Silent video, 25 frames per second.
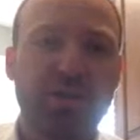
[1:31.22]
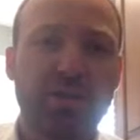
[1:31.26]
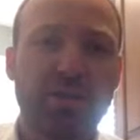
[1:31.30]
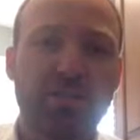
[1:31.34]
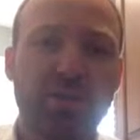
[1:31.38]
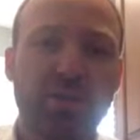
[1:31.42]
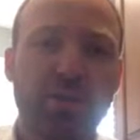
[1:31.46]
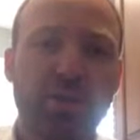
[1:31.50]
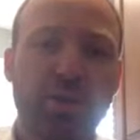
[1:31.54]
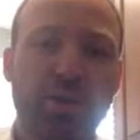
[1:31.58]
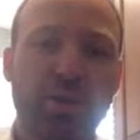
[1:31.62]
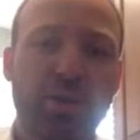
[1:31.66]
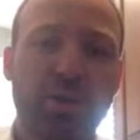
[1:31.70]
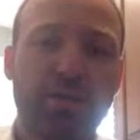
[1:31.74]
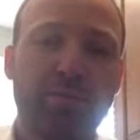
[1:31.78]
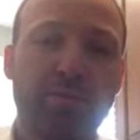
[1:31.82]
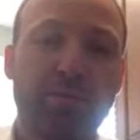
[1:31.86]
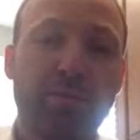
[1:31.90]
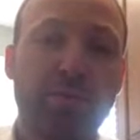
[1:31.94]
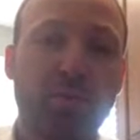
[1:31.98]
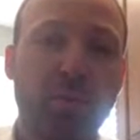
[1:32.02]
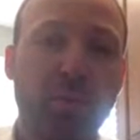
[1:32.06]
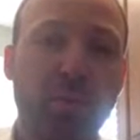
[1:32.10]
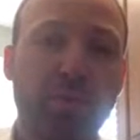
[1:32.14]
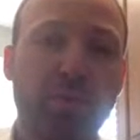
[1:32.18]
is going to be required
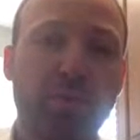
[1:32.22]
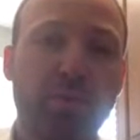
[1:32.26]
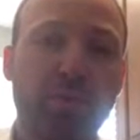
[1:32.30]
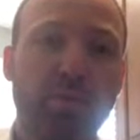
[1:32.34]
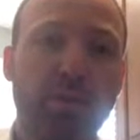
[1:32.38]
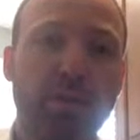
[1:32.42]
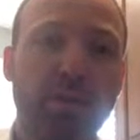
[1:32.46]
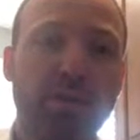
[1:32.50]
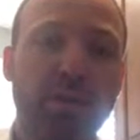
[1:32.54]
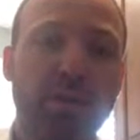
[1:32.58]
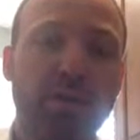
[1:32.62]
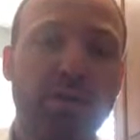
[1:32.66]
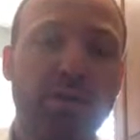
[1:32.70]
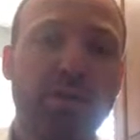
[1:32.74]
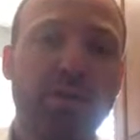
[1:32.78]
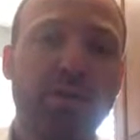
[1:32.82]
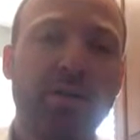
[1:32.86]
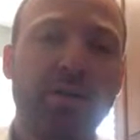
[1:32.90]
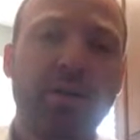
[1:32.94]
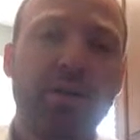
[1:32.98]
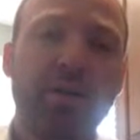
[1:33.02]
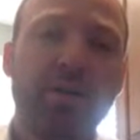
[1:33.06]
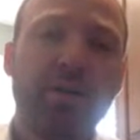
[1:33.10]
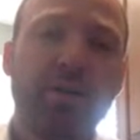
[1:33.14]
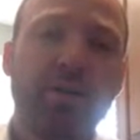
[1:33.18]
for more than 1 year.
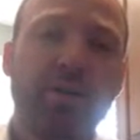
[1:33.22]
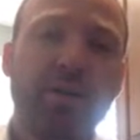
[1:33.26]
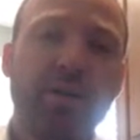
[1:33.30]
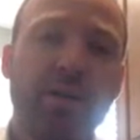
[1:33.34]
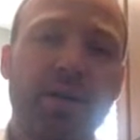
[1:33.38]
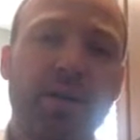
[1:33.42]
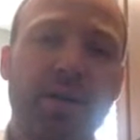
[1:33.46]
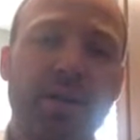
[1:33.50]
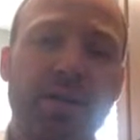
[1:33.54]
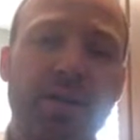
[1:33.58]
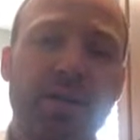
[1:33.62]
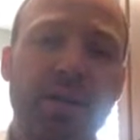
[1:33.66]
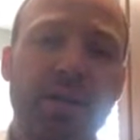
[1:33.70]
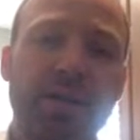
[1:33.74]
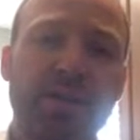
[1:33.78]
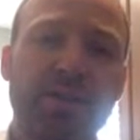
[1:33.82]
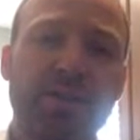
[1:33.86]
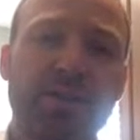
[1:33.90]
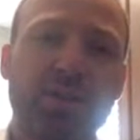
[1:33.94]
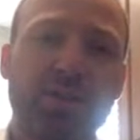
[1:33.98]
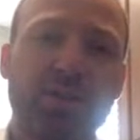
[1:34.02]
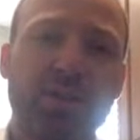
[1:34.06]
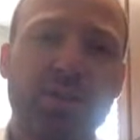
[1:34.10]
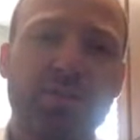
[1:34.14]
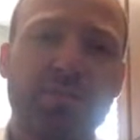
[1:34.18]
And
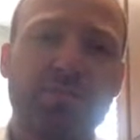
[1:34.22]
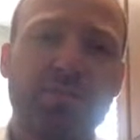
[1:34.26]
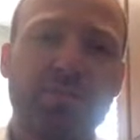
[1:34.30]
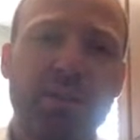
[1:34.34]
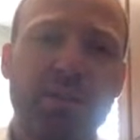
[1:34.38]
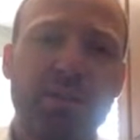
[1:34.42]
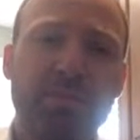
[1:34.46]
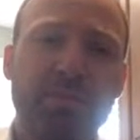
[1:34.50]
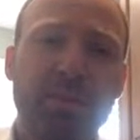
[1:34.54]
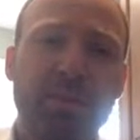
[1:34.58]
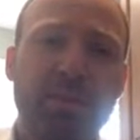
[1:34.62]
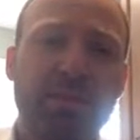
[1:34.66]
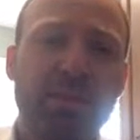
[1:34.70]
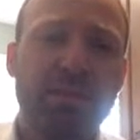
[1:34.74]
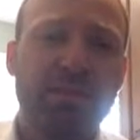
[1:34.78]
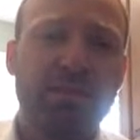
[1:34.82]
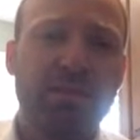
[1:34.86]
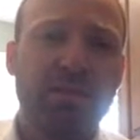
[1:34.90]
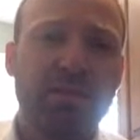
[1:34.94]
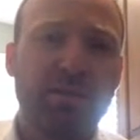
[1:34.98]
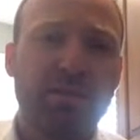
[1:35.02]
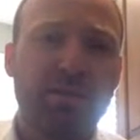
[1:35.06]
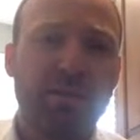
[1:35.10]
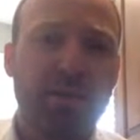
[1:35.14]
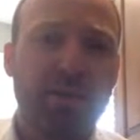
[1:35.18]
so there's many things
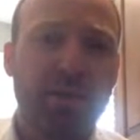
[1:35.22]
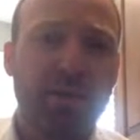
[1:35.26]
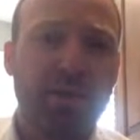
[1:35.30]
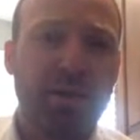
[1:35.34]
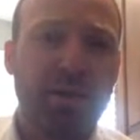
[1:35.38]
that come along